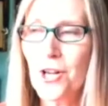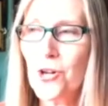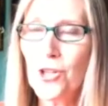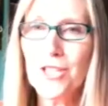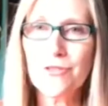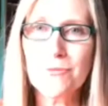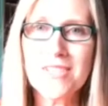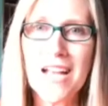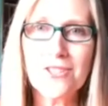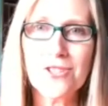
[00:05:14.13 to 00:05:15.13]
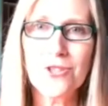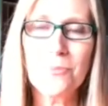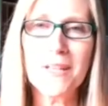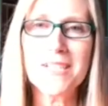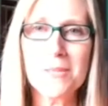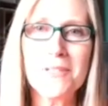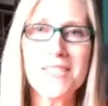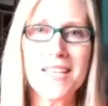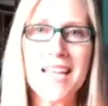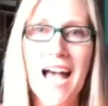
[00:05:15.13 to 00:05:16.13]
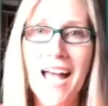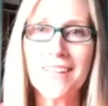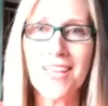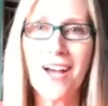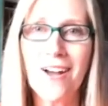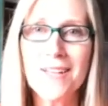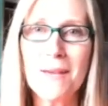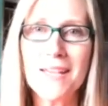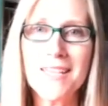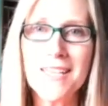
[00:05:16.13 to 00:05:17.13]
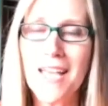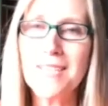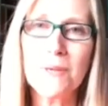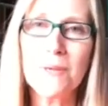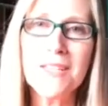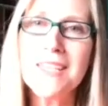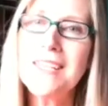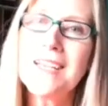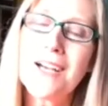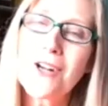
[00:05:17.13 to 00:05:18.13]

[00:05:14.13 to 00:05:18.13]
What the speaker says: colleagues from Stats Group exhibiting at the IMechE SPE